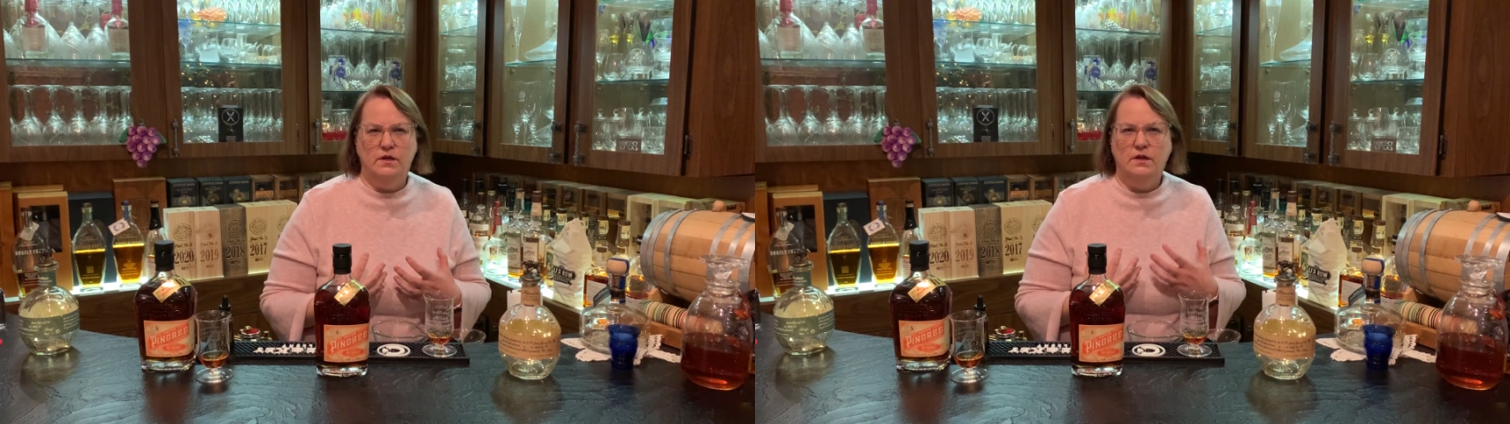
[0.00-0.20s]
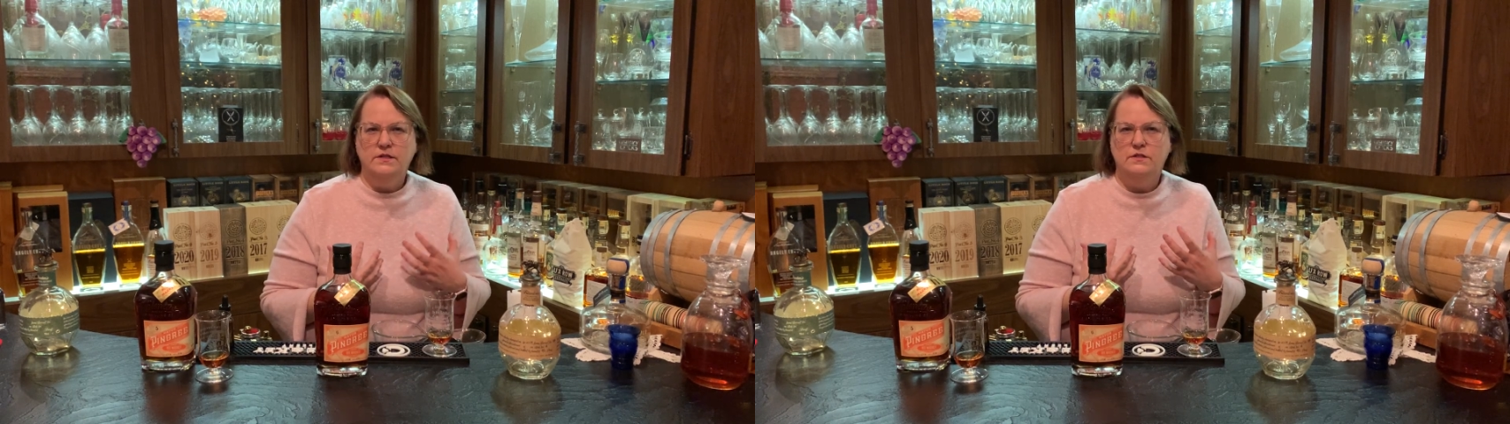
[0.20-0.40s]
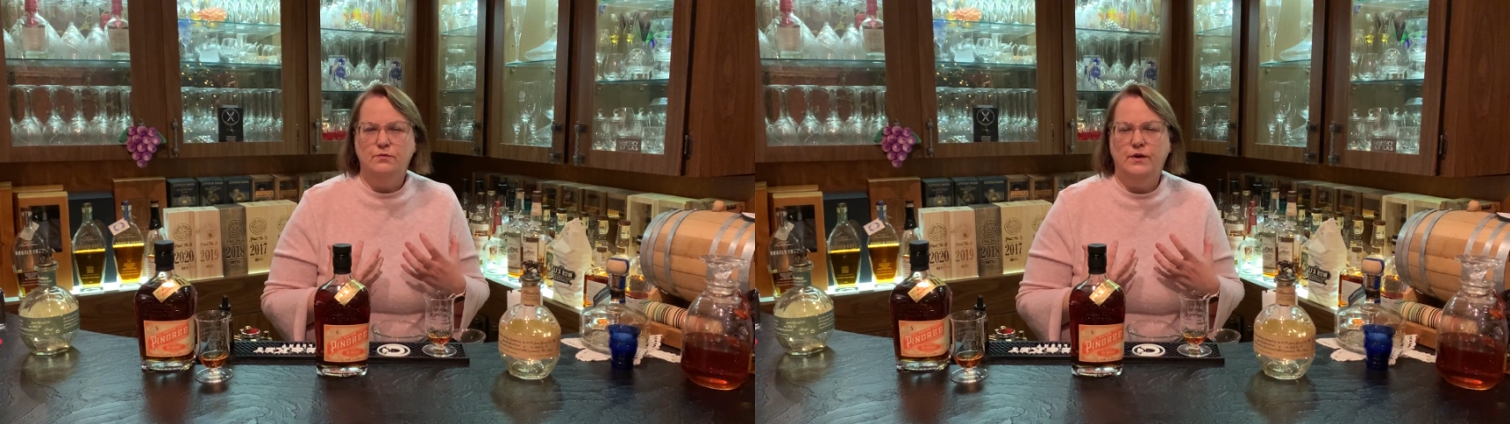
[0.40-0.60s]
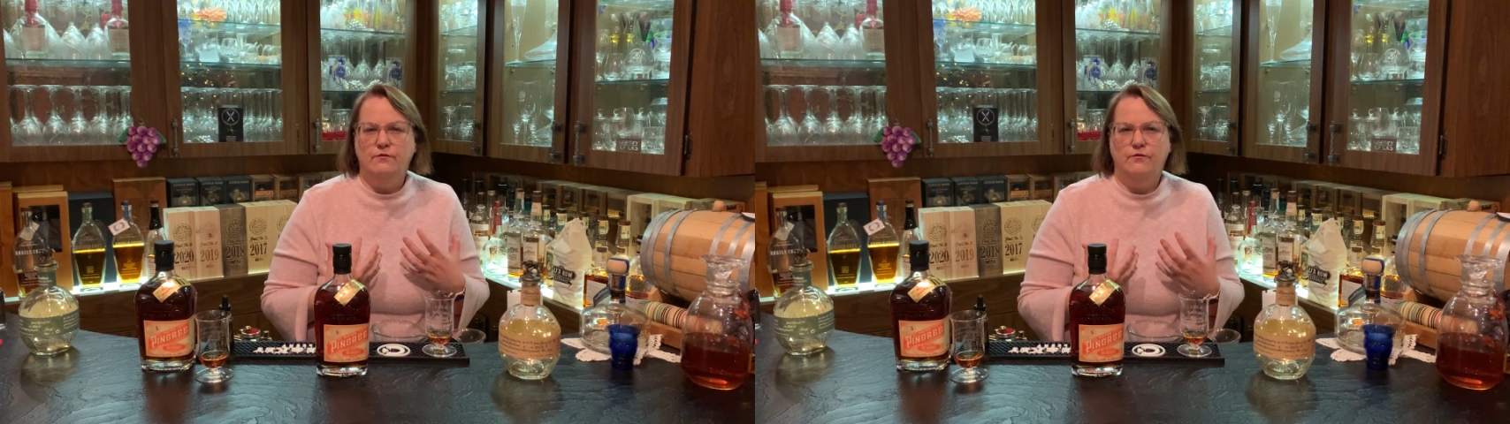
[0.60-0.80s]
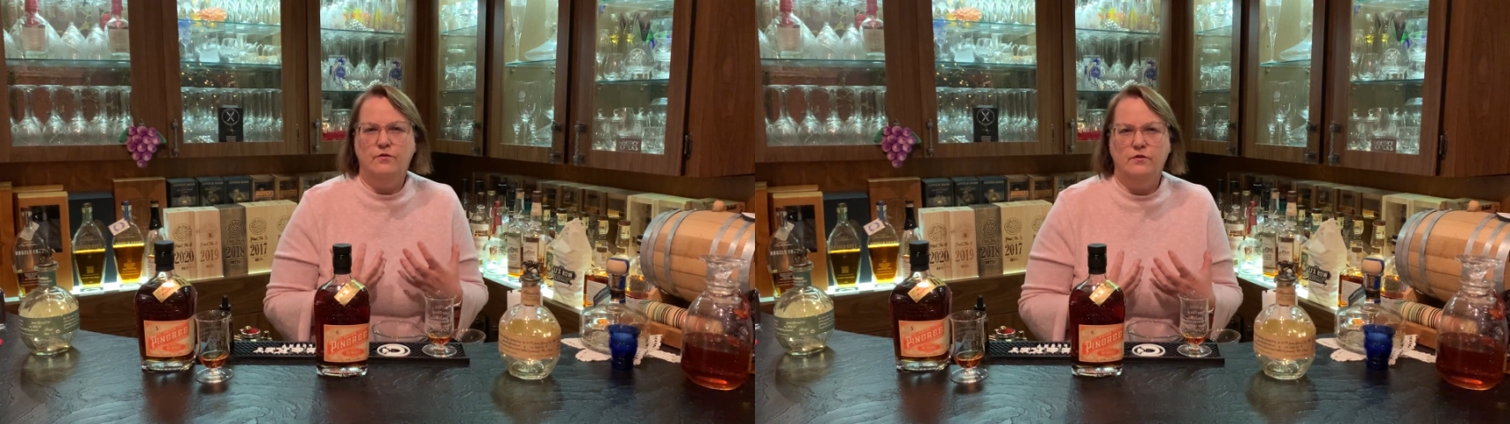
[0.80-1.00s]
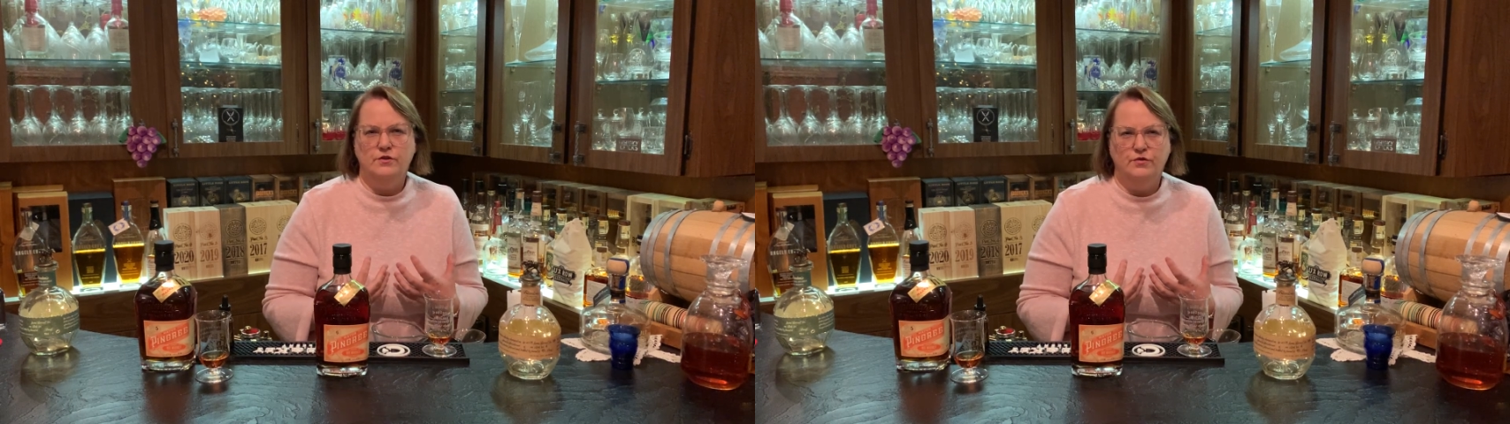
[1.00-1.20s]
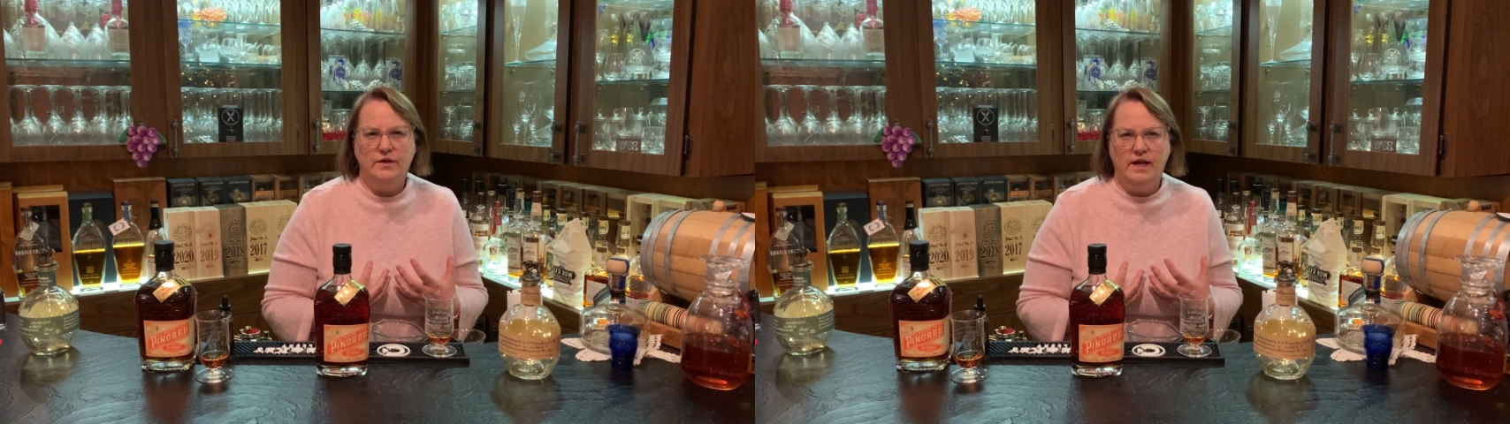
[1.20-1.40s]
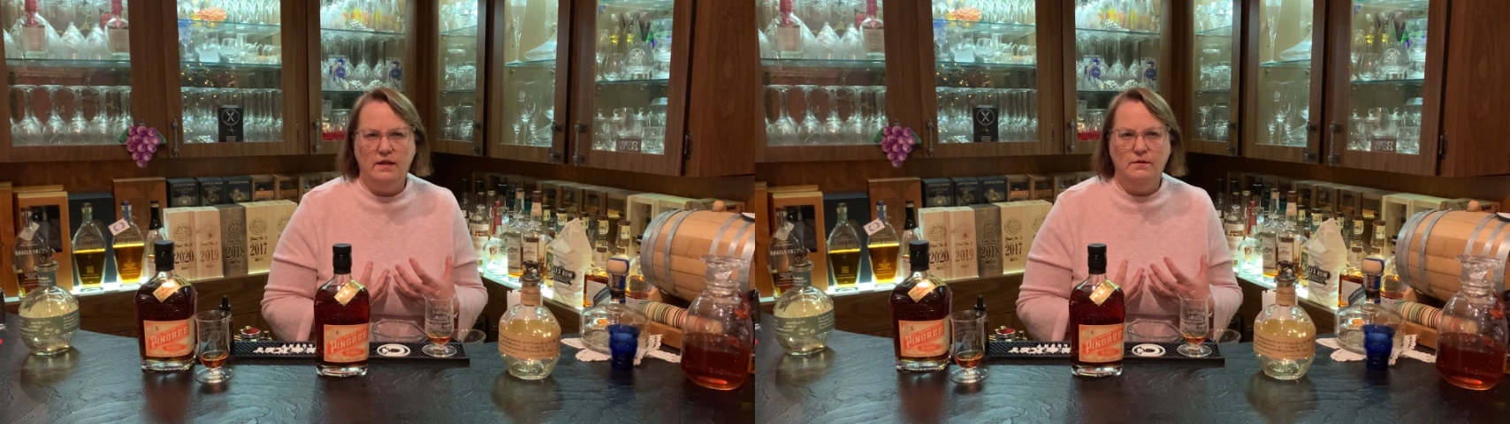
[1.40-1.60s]
a nice sweet fir
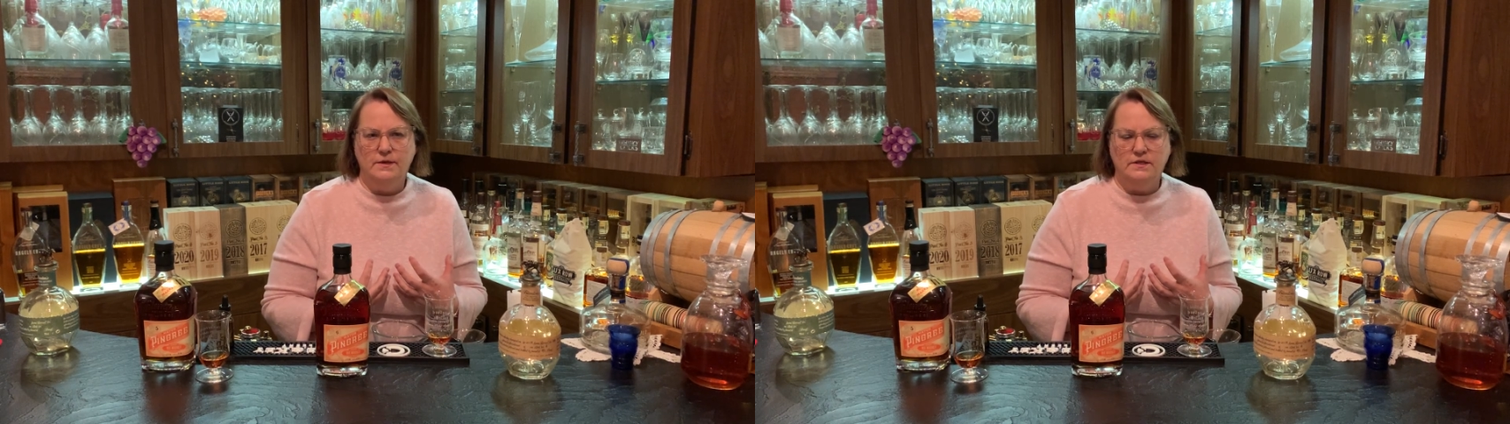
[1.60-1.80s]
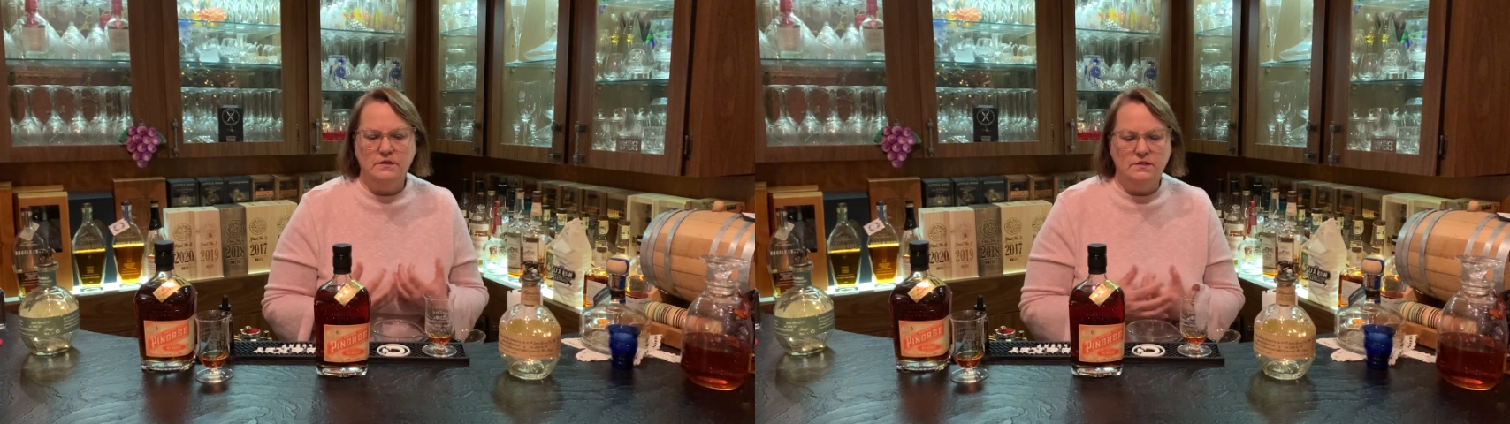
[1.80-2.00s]
tree element.